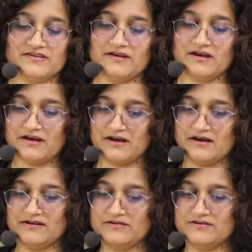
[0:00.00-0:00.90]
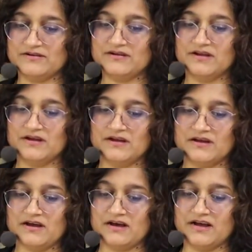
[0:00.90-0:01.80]

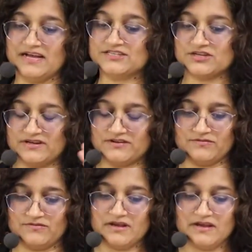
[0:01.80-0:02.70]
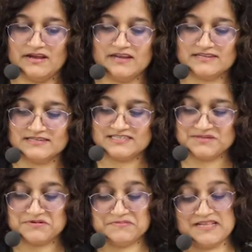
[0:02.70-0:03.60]
so it doesn't seem to
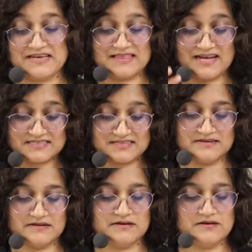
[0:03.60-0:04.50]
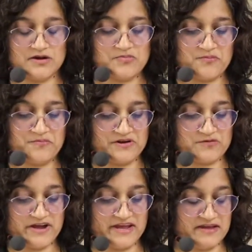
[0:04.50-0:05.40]
me like that's the appropriate
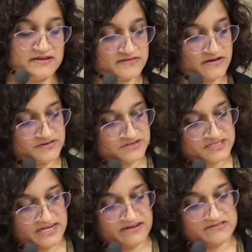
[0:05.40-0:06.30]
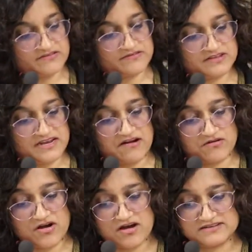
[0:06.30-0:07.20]
way to understand the narrow
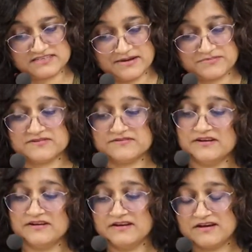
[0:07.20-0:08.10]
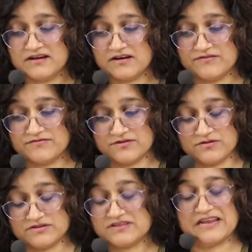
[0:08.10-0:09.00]
concept of
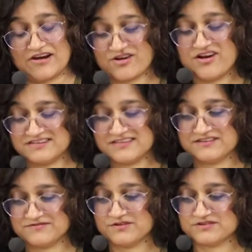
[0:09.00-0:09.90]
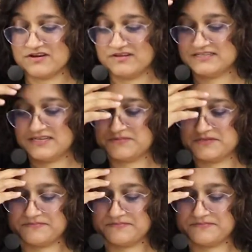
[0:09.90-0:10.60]
the narrow content of those concepts.